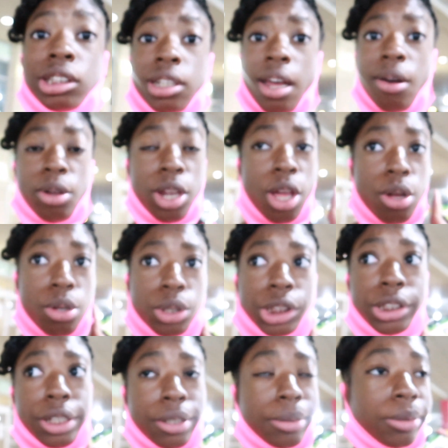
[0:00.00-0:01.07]
is not
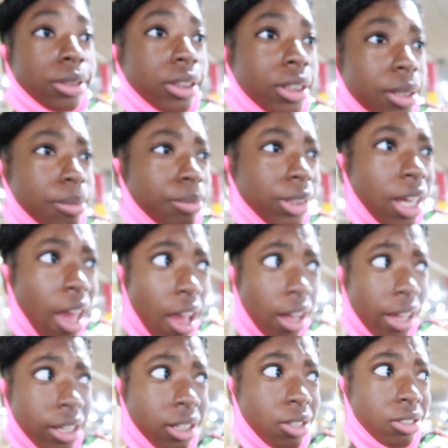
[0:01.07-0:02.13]
closing.
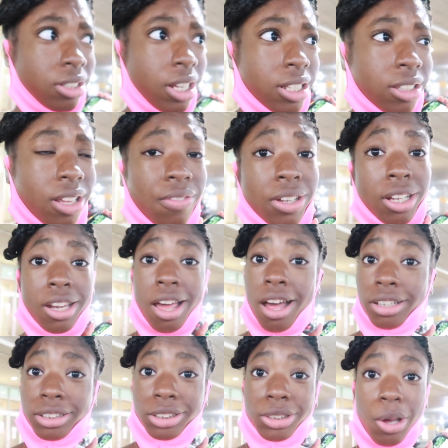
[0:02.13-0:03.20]
Yeah, it closes at 7
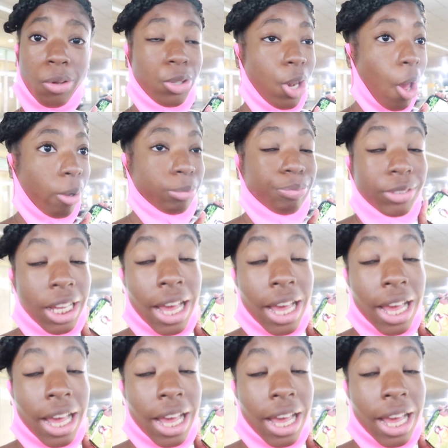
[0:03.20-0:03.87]
o'clock, so you know,